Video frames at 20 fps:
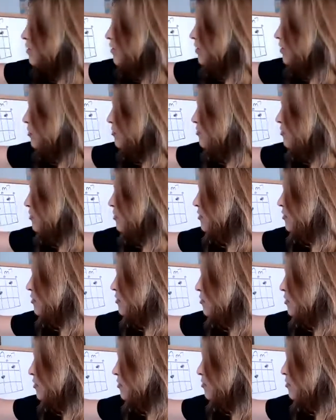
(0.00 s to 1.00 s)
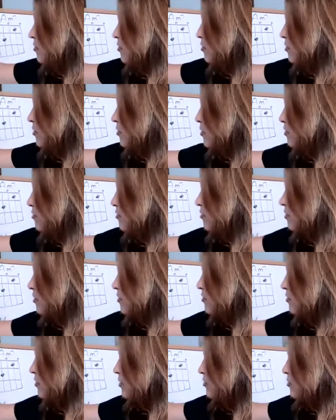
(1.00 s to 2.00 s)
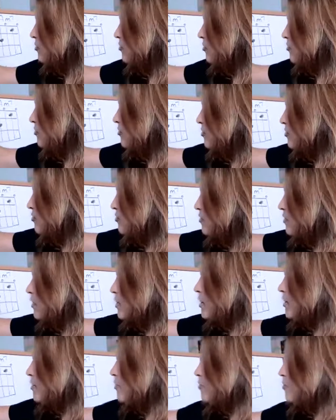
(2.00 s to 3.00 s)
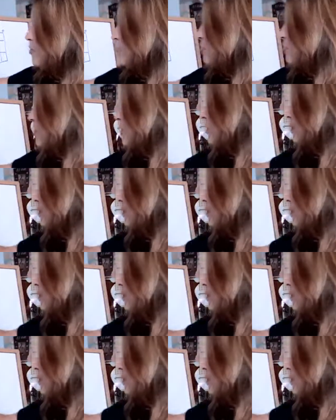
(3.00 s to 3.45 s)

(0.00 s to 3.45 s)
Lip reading: I'll circle the parts that we're going to focus on. So for the C, we've got